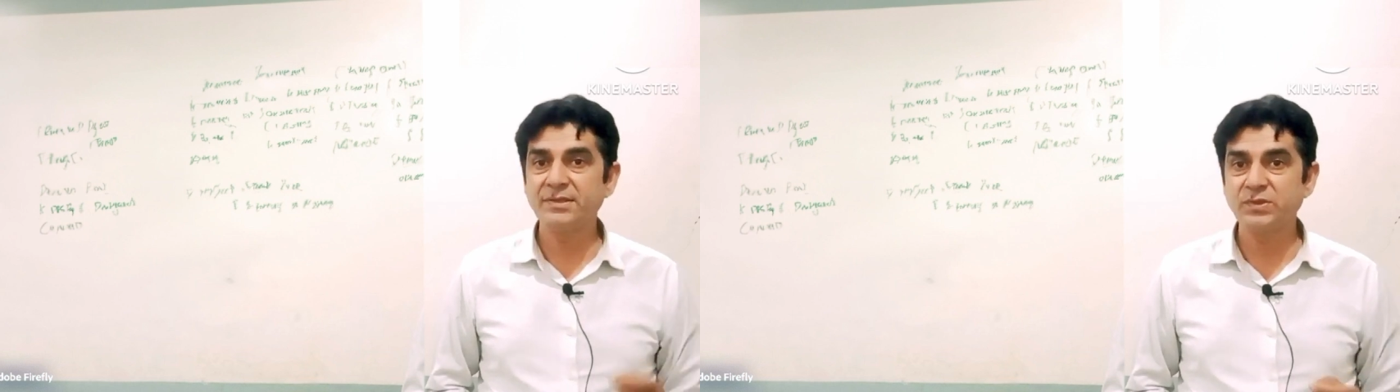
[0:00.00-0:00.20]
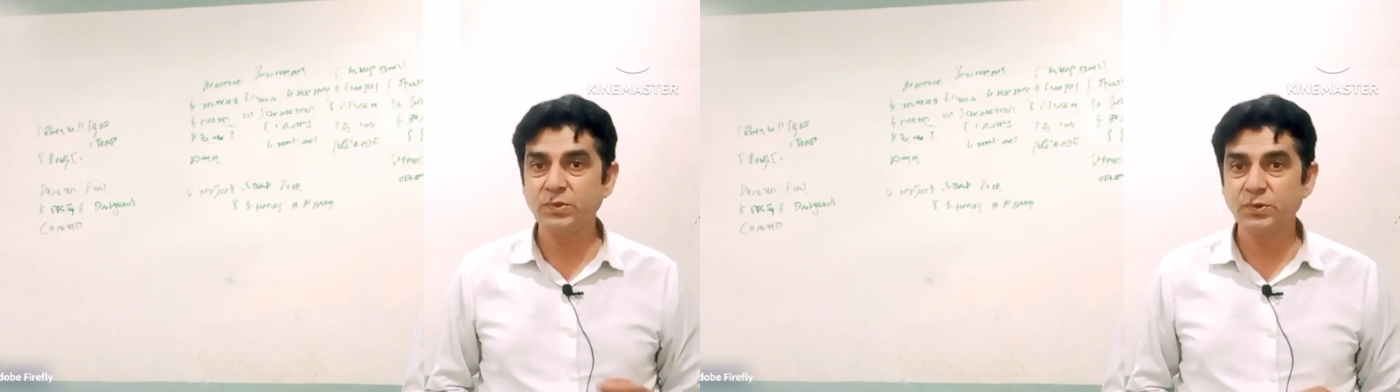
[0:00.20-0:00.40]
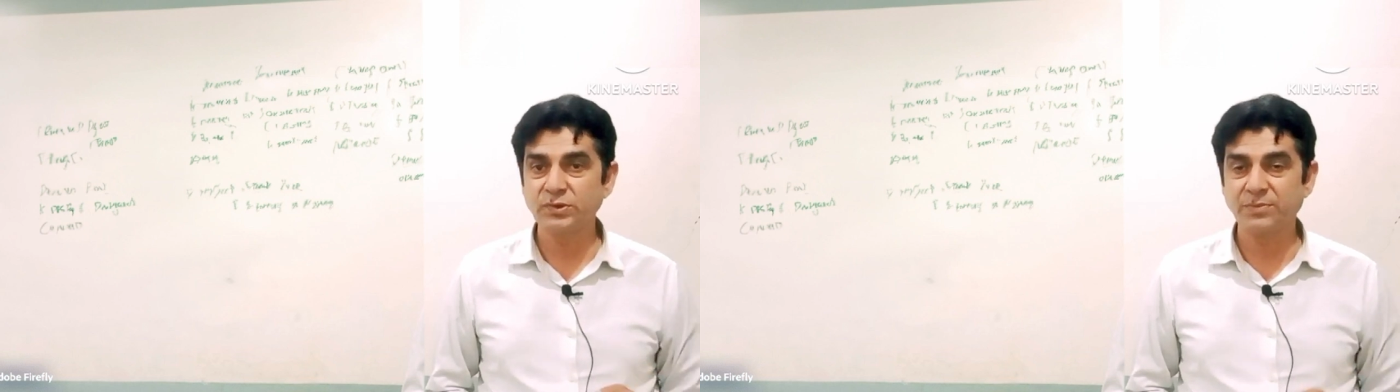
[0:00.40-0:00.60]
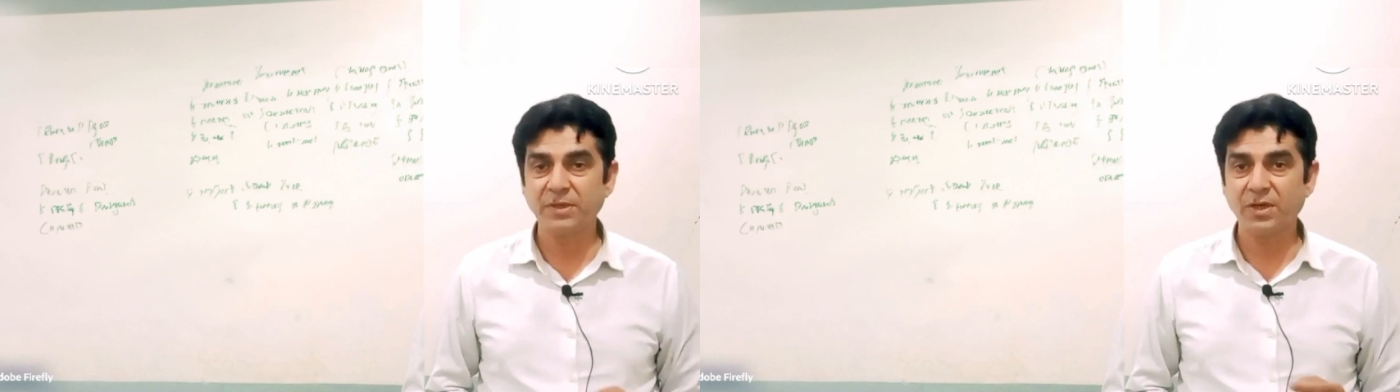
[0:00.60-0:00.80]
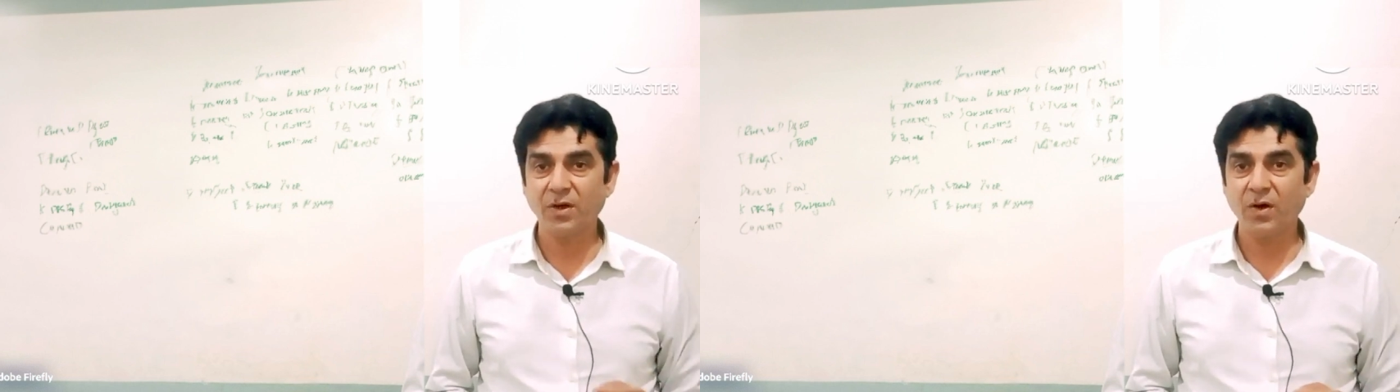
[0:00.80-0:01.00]
is used
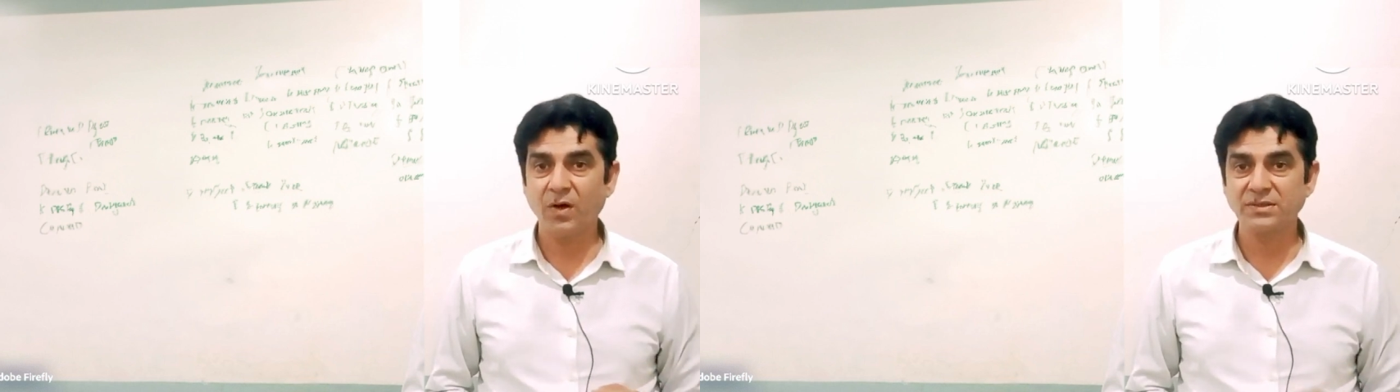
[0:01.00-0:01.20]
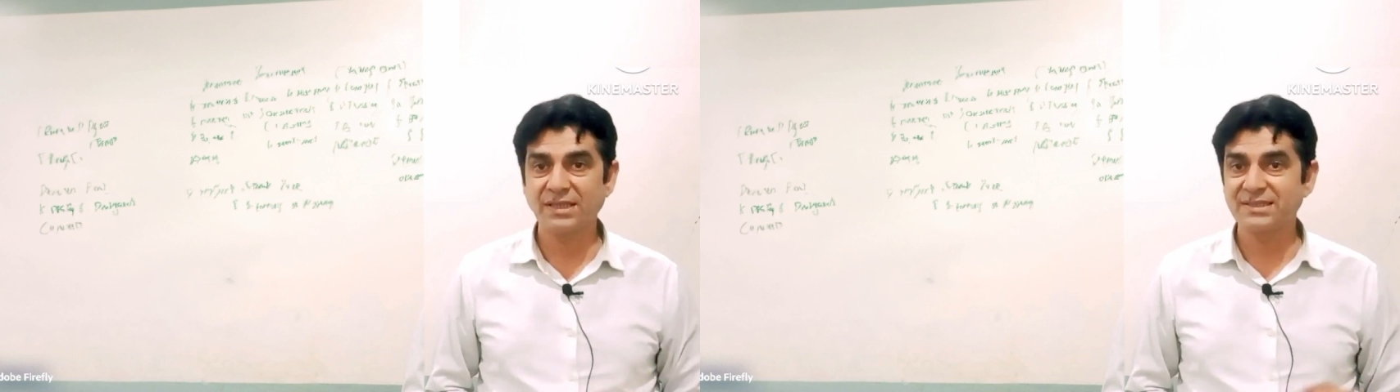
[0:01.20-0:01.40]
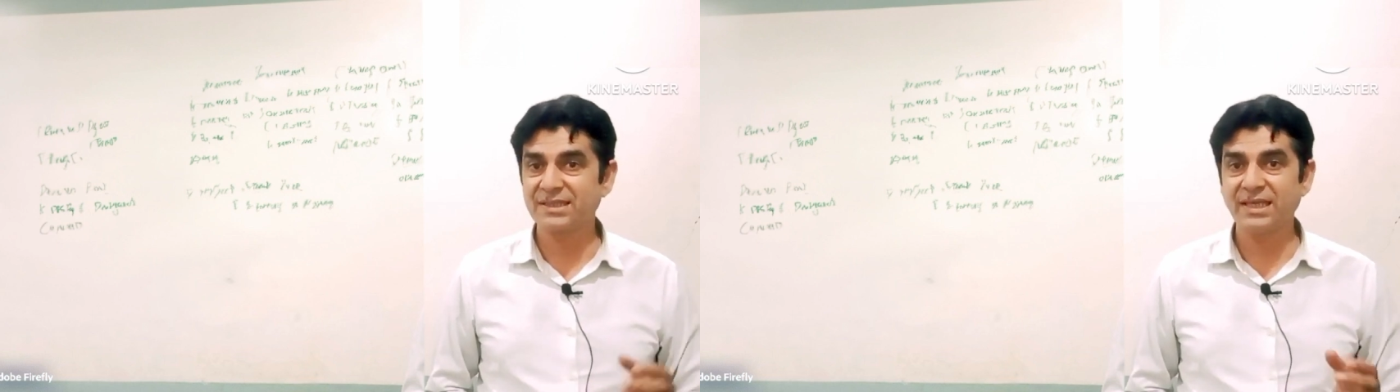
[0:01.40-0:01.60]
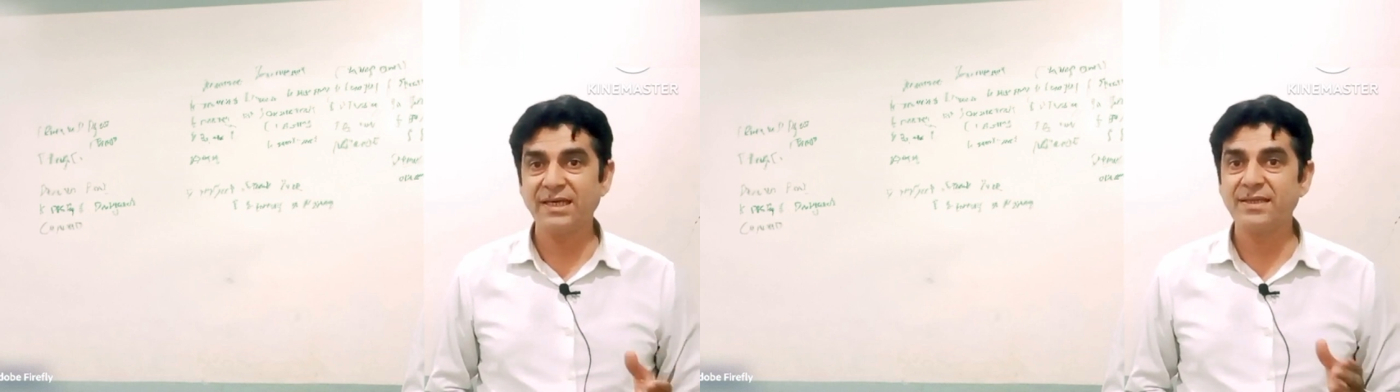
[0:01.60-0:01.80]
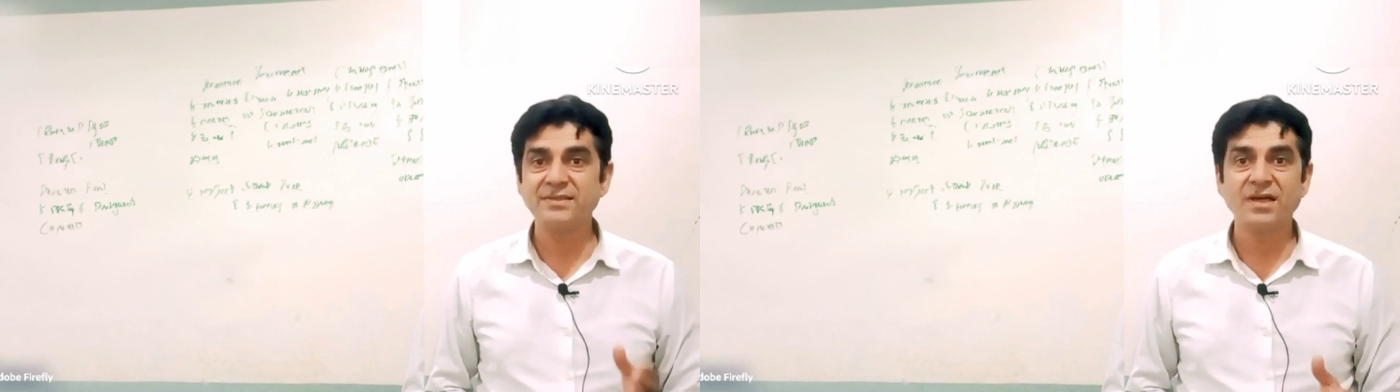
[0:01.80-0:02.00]
because a square is